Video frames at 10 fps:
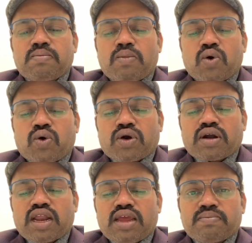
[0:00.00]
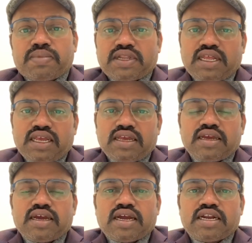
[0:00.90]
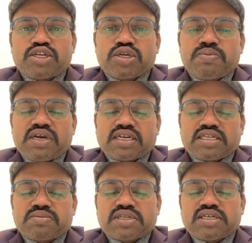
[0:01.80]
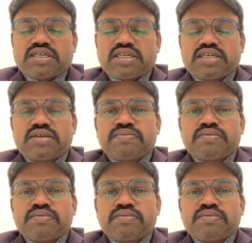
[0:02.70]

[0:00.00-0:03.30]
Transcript: more empathy, and it should be customer centric,